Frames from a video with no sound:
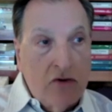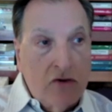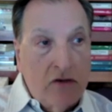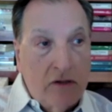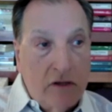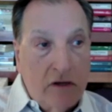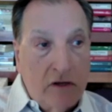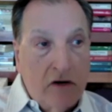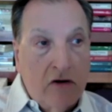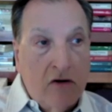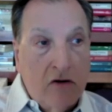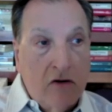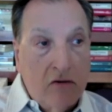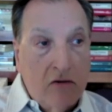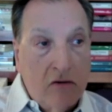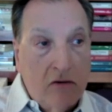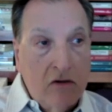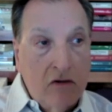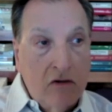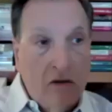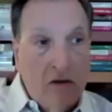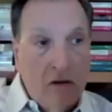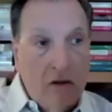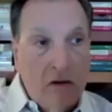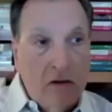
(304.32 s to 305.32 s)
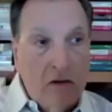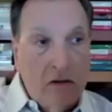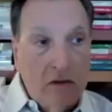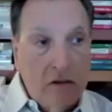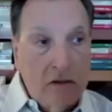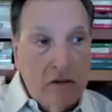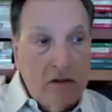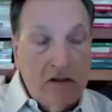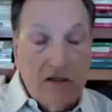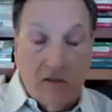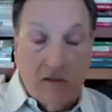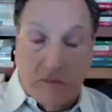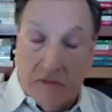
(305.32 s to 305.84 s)
there in
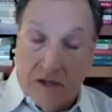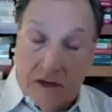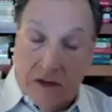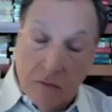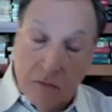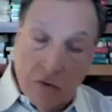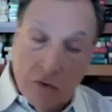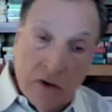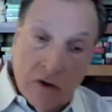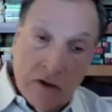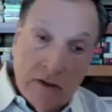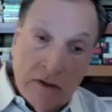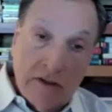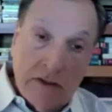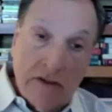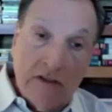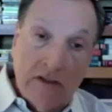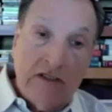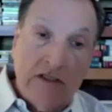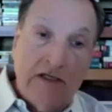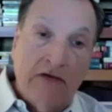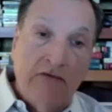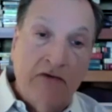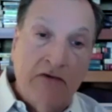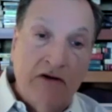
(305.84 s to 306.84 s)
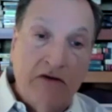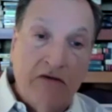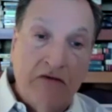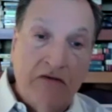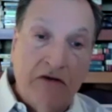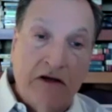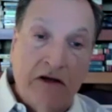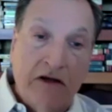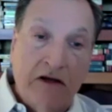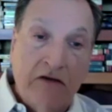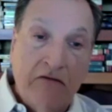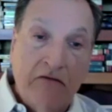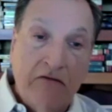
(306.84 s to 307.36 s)
September
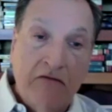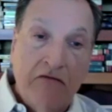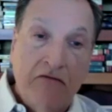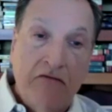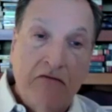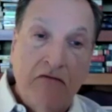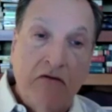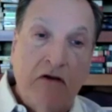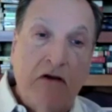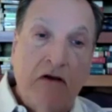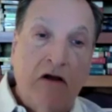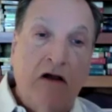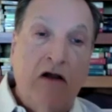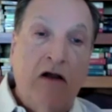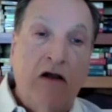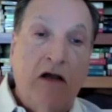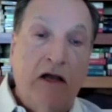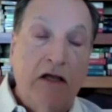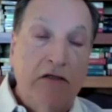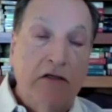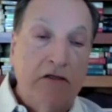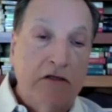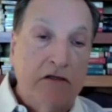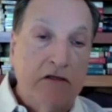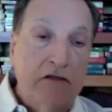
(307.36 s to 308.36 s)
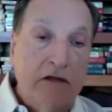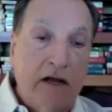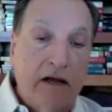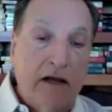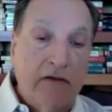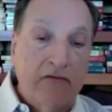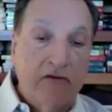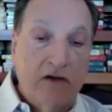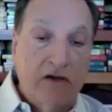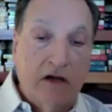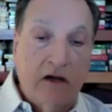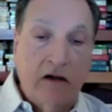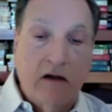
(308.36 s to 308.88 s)
1975 as a staff
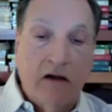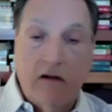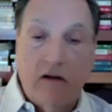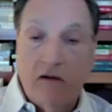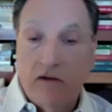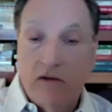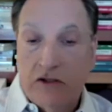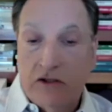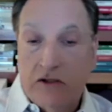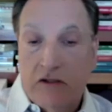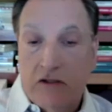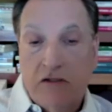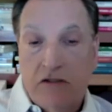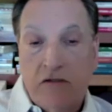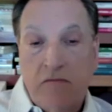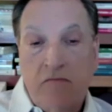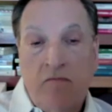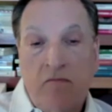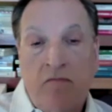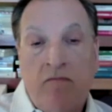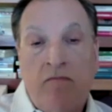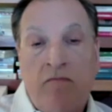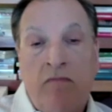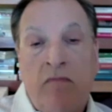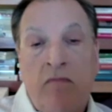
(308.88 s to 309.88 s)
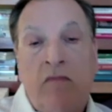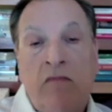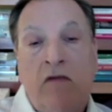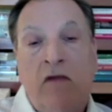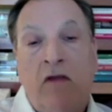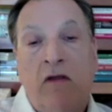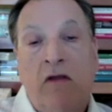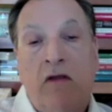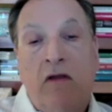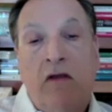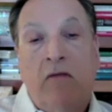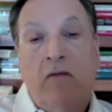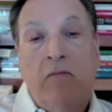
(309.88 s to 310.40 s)
psychologist.
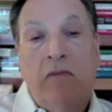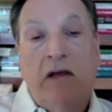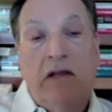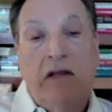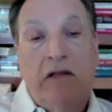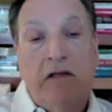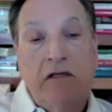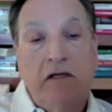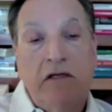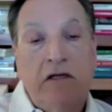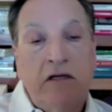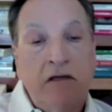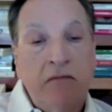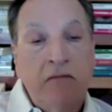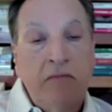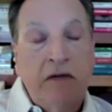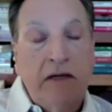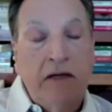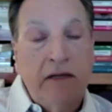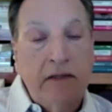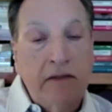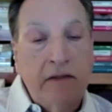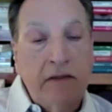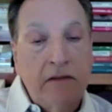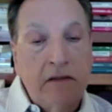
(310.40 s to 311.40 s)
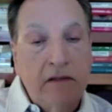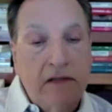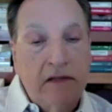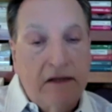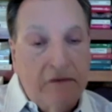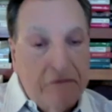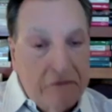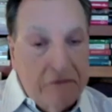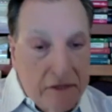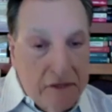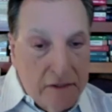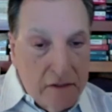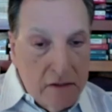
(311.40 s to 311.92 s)
By the time I left
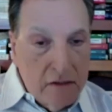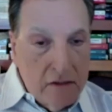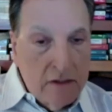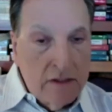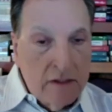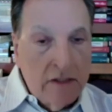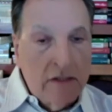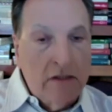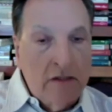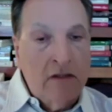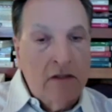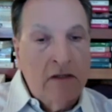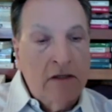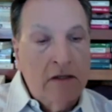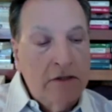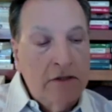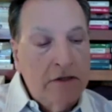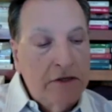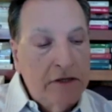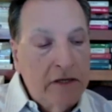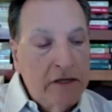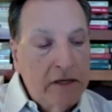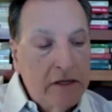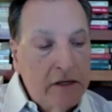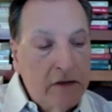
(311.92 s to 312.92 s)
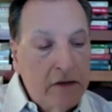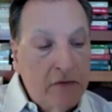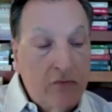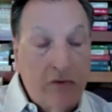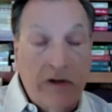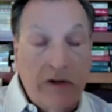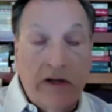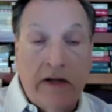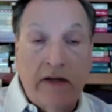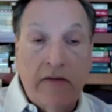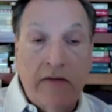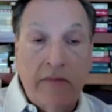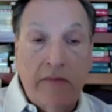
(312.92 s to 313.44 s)
that clinic in 1983,
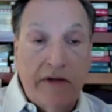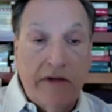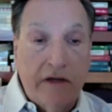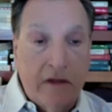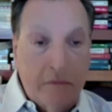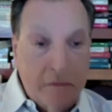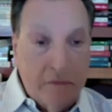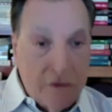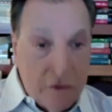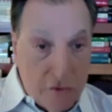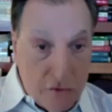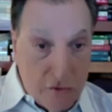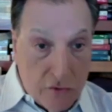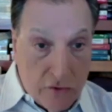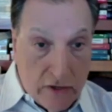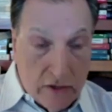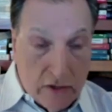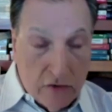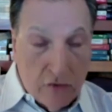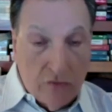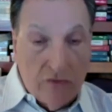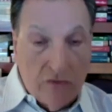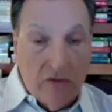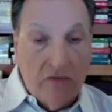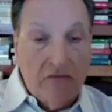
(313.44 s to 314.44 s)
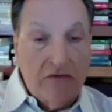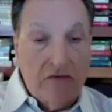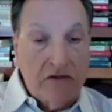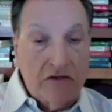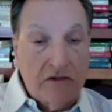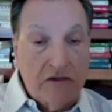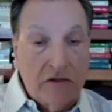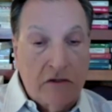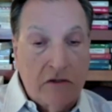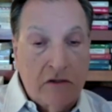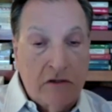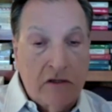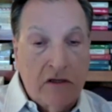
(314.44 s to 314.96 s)
I'd become the director of the
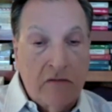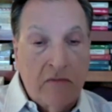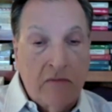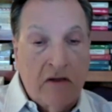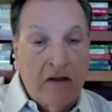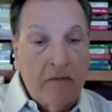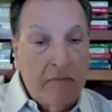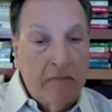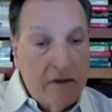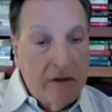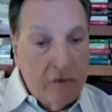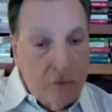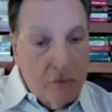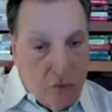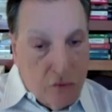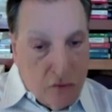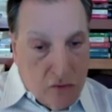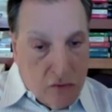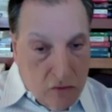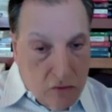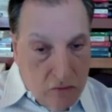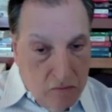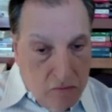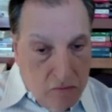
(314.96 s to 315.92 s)
facility. My mentor,